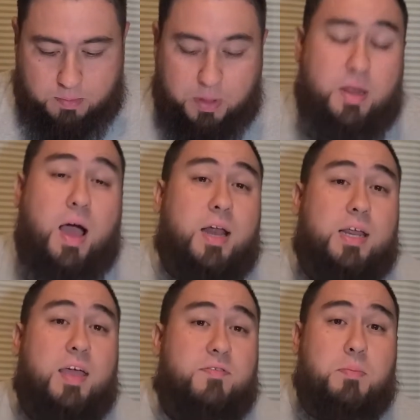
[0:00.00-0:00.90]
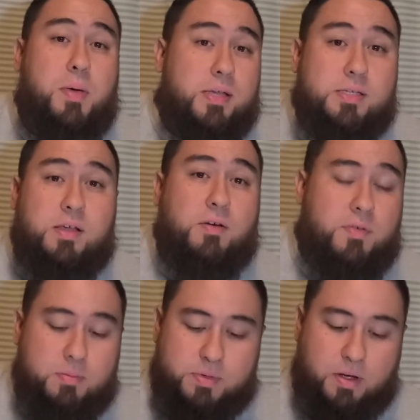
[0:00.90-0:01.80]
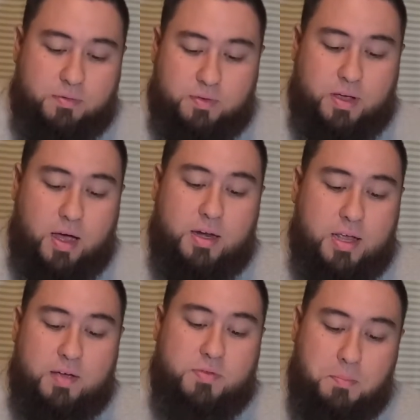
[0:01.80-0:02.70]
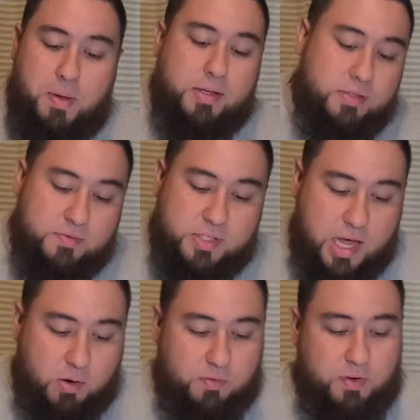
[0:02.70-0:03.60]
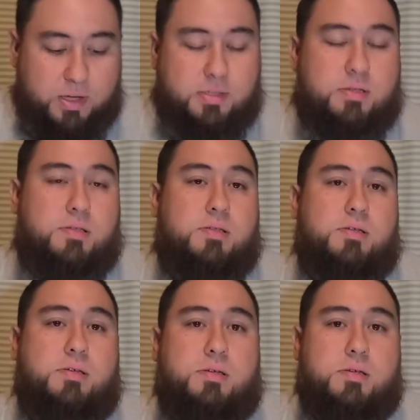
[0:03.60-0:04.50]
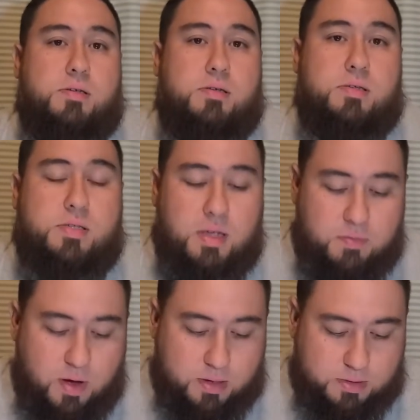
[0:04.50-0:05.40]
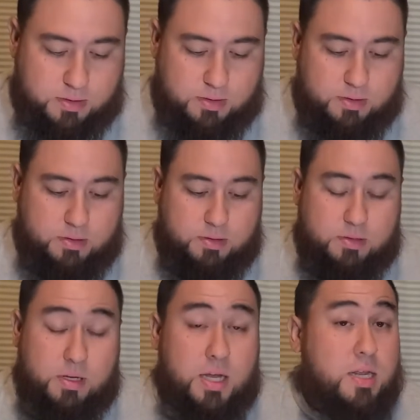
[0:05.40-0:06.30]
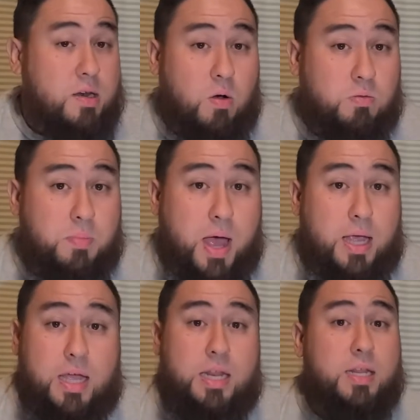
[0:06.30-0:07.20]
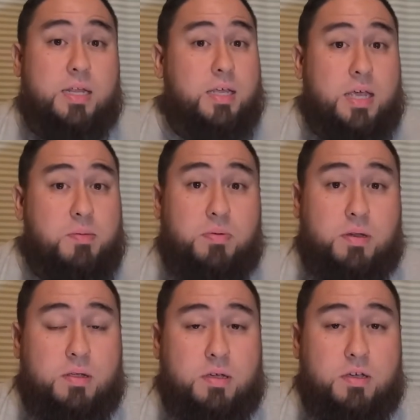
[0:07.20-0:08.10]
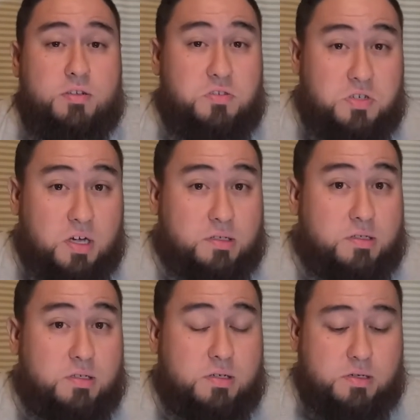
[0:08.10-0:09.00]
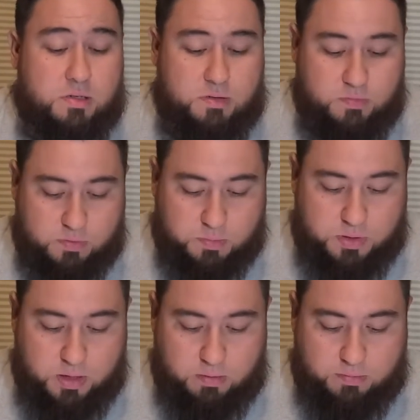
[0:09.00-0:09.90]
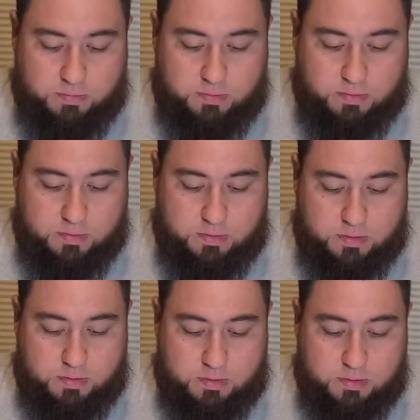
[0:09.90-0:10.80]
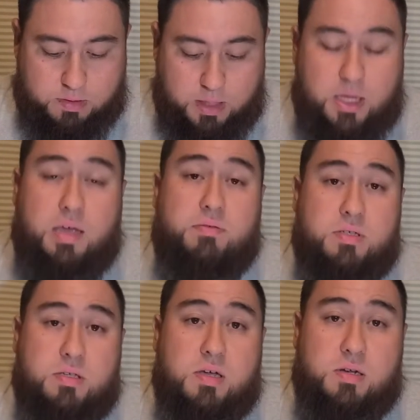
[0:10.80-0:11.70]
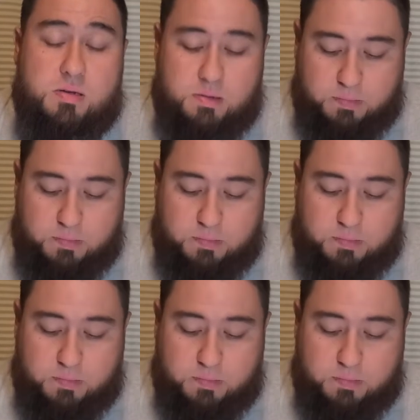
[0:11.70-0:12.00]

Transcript: But God gave the best of Himself. God gave the best of sacrifices to save us. He didn't hold back, and He didn't keep it just for Himself. He gave His Son.